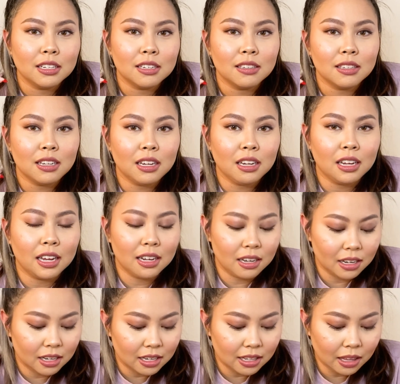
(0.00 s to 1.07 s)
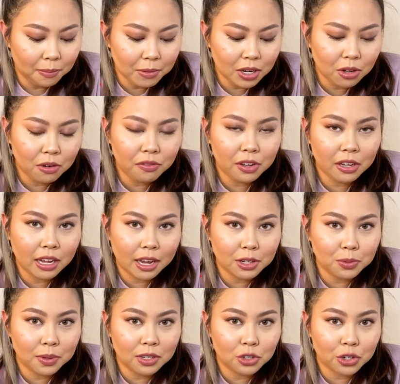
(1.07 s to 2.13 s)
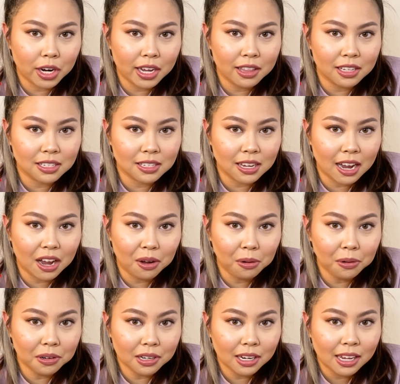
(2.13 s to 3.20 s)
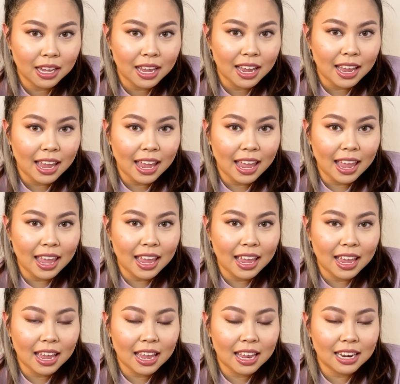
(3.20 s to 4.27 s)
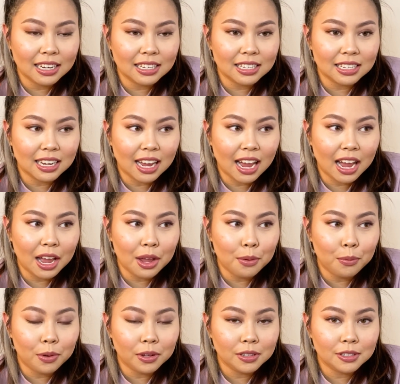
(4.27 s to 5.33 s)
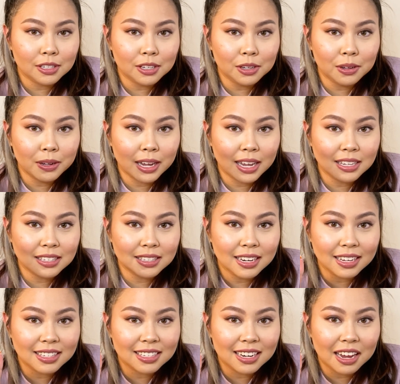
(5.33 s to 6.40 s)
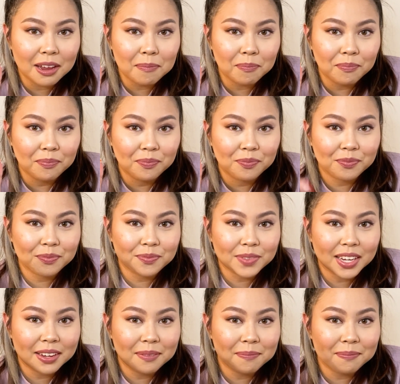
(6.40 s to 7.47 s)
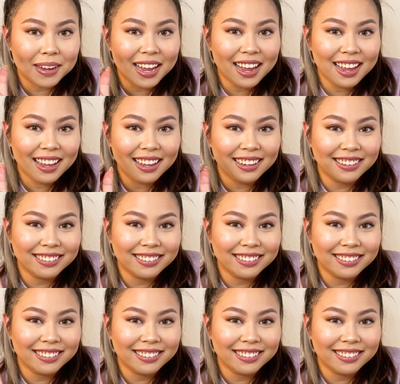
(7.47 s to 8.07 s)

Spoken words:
to see, and let me know if you guys would try this out. And I will see you guys next time. Bye.